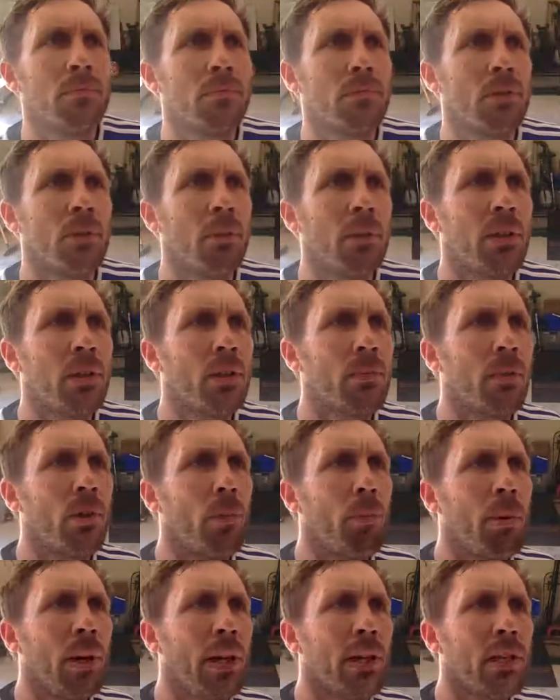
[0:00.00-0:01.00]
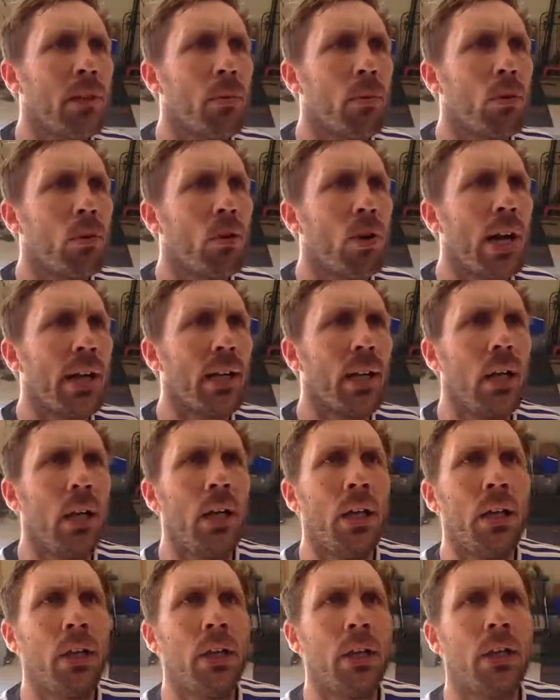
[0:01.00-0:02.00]
probably because we're not passing the ball
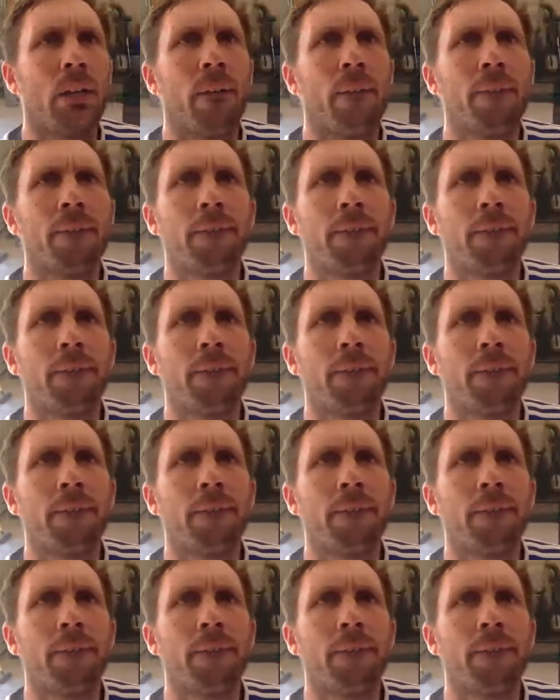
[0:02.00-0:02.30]
correctly.